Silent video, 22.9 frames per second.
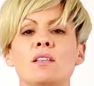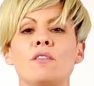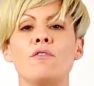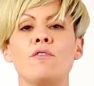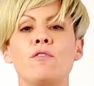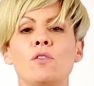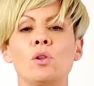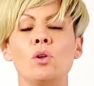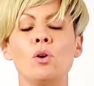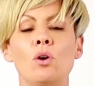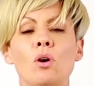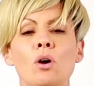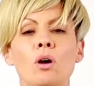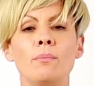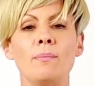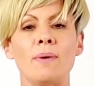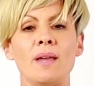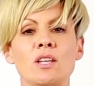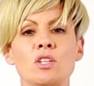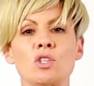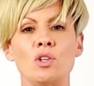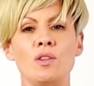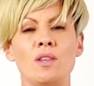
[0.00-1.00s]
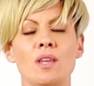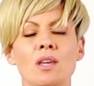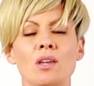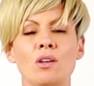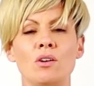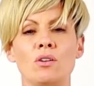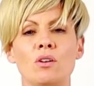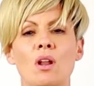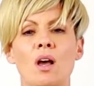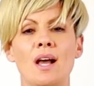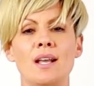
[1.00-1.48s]
the floor, make sure that
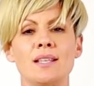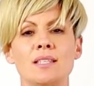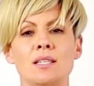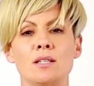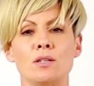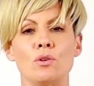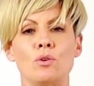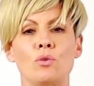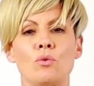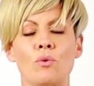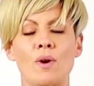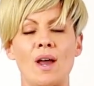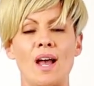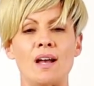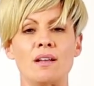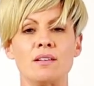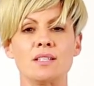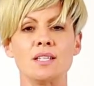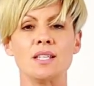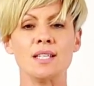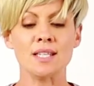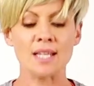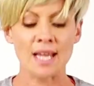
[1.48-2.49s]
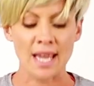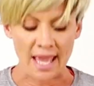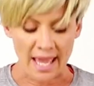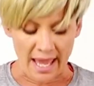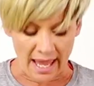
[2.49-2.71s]
you're nice and grounded,